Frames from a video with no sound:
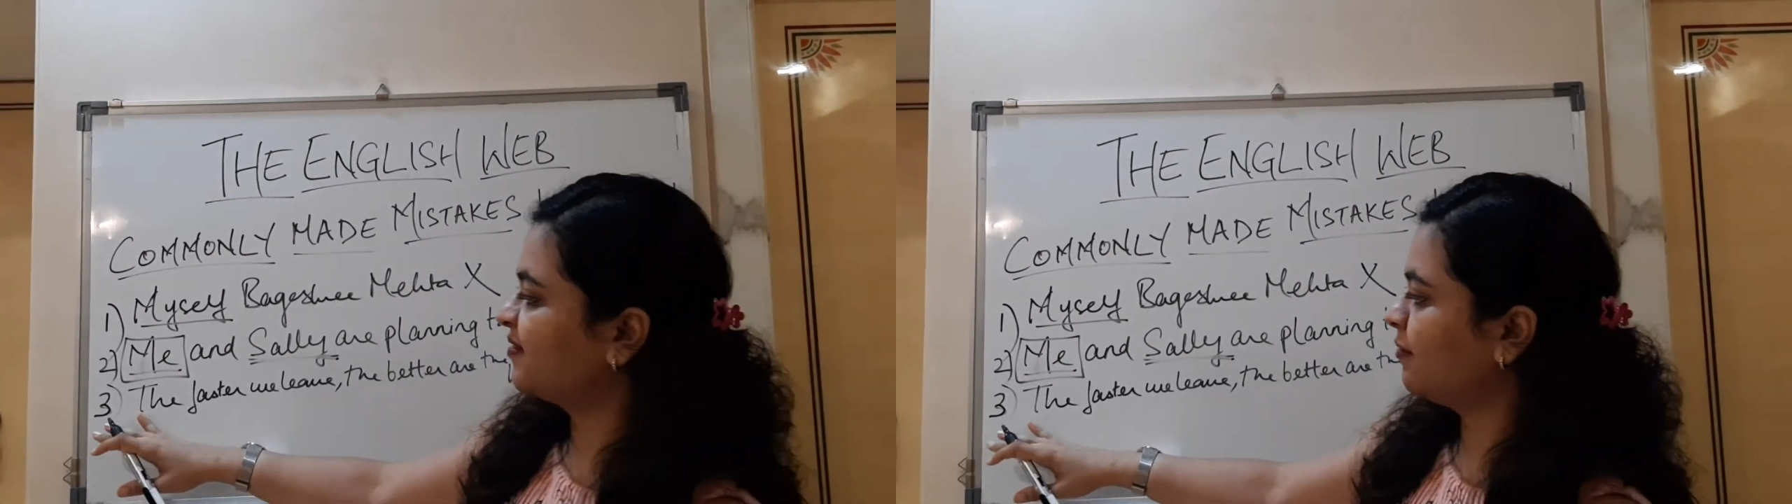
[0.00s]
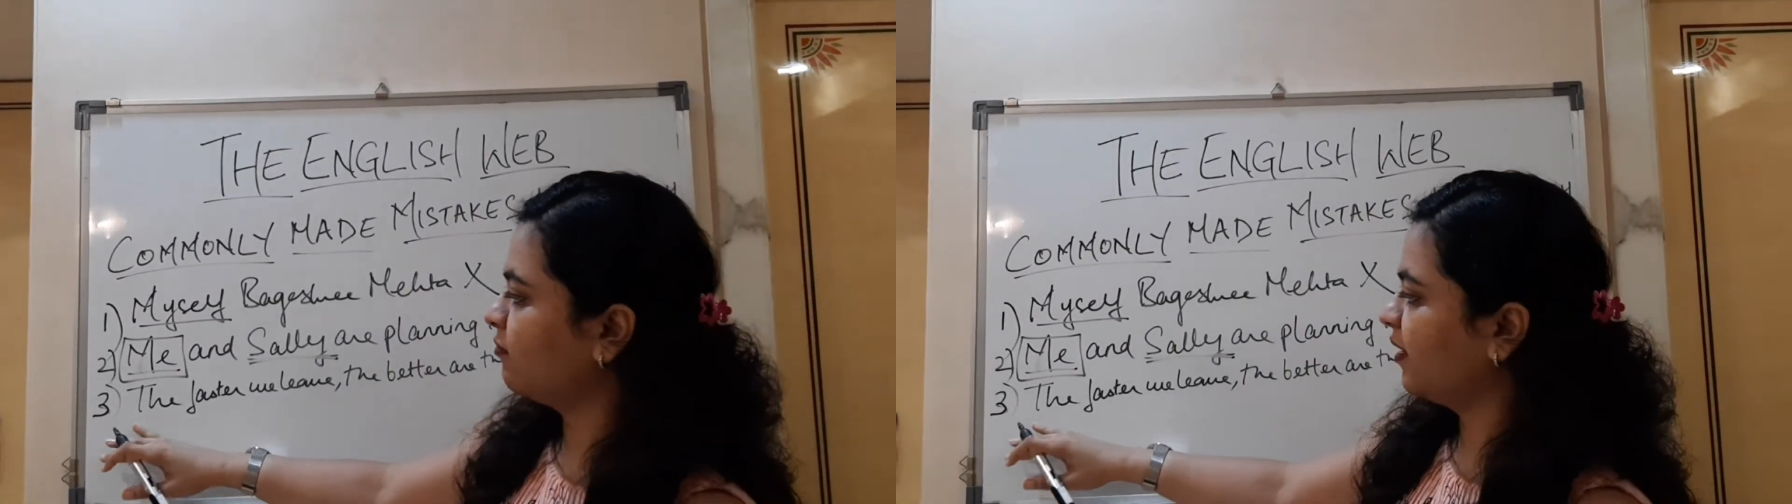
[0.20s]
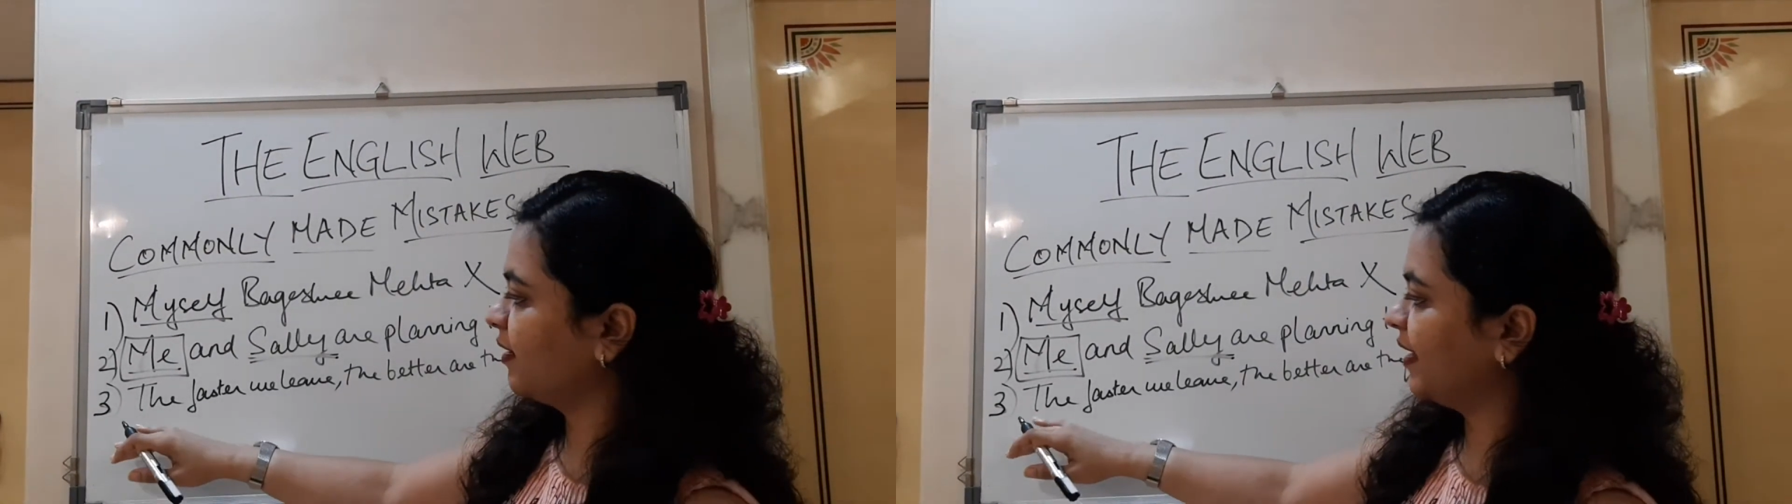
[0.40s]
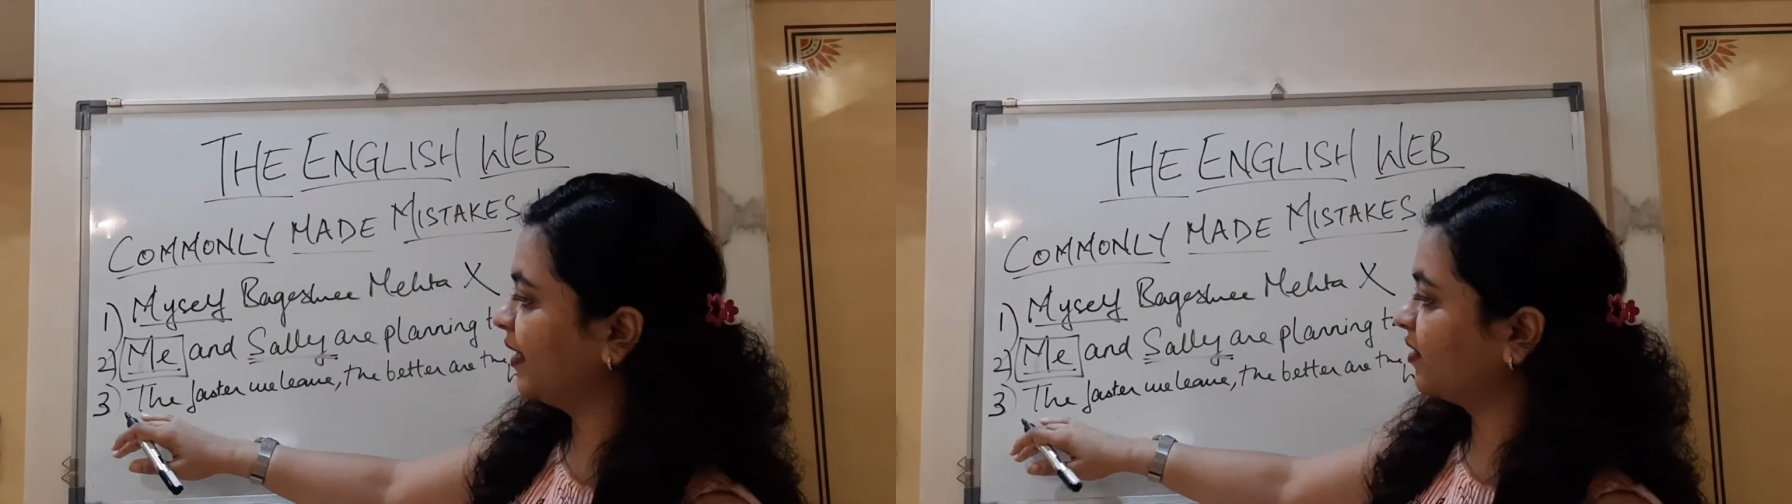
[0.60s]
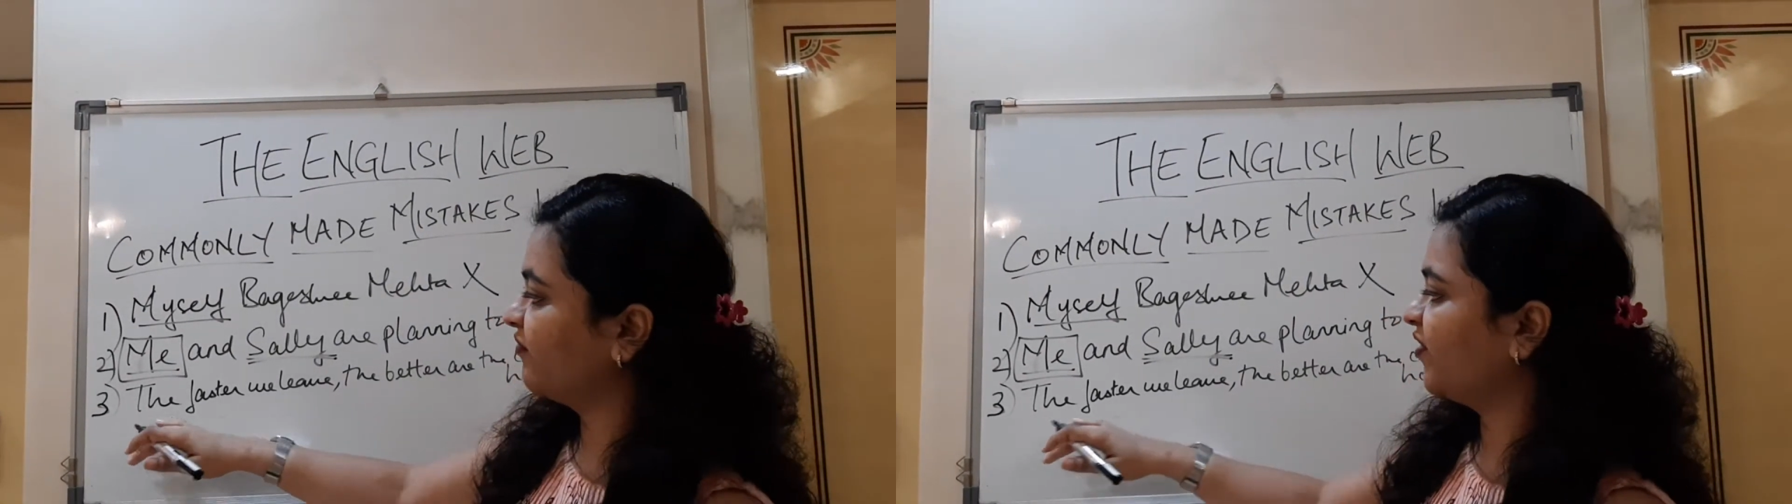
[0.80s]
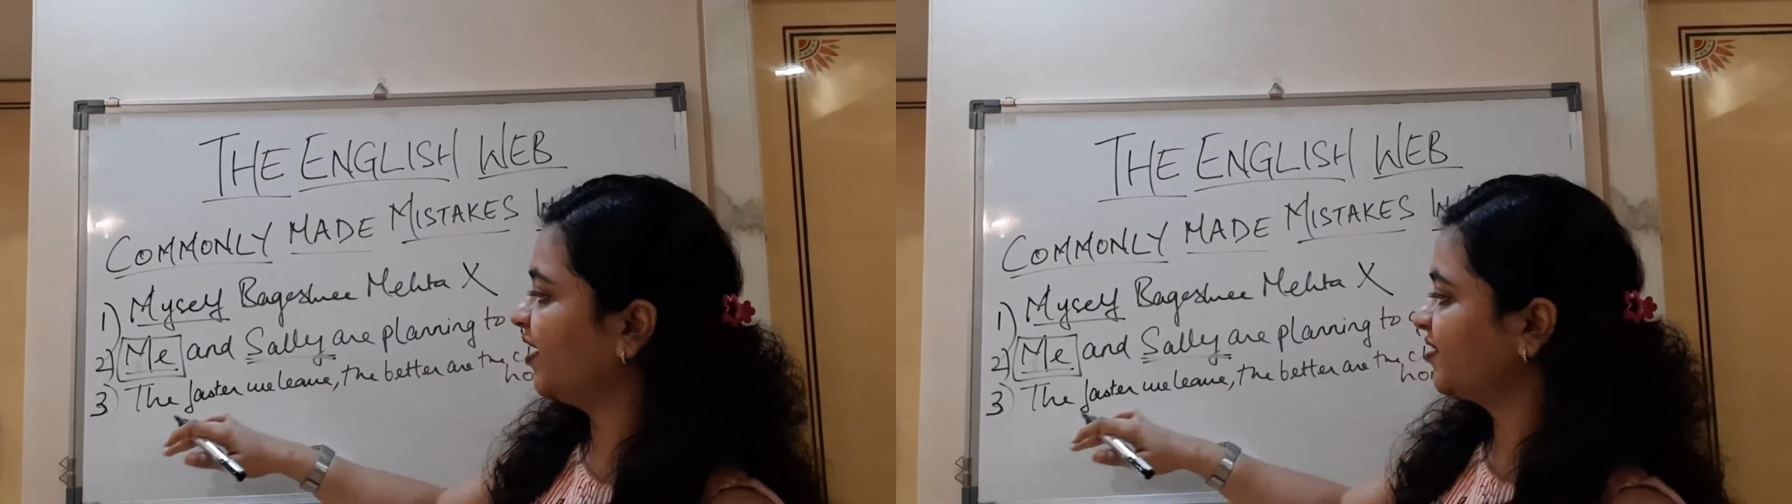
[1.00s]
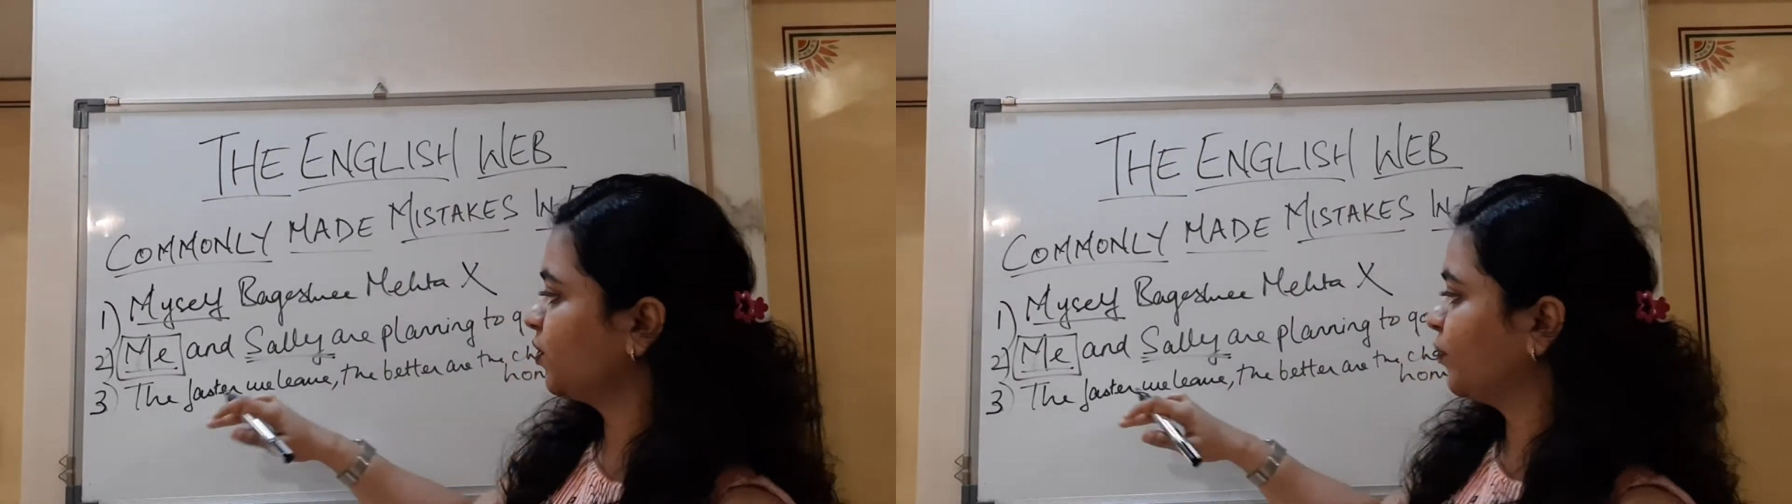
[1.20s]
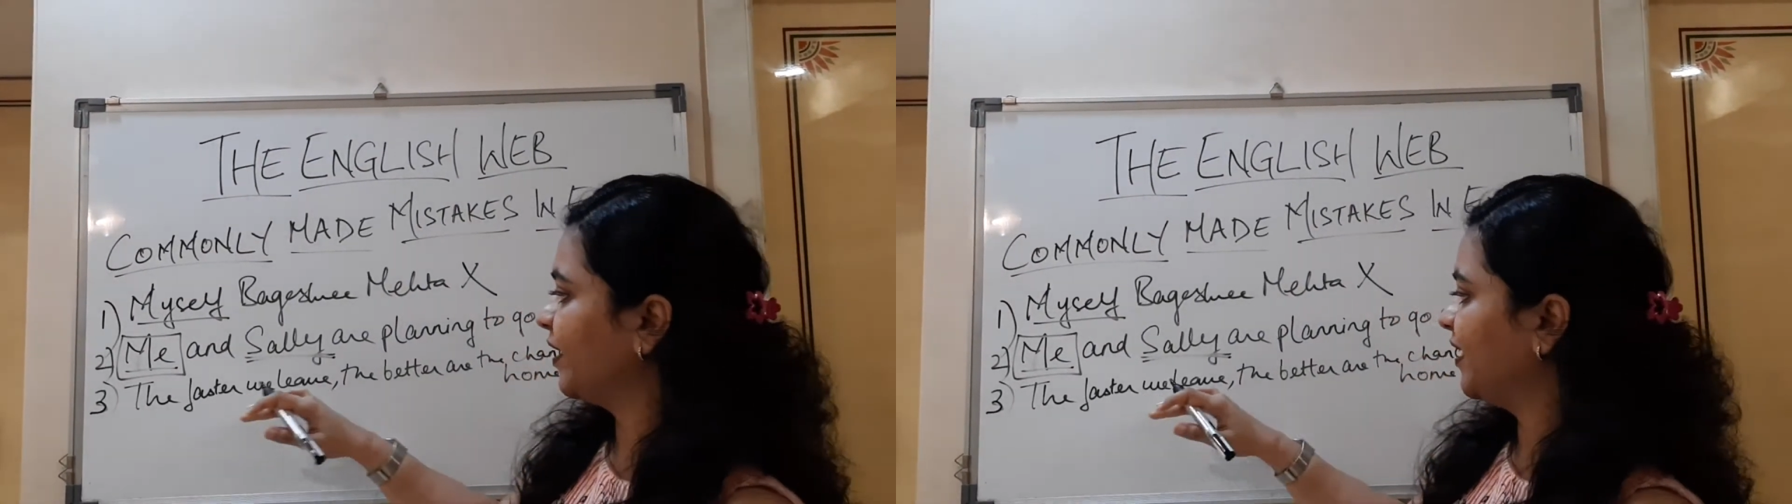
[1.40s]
something like the faster we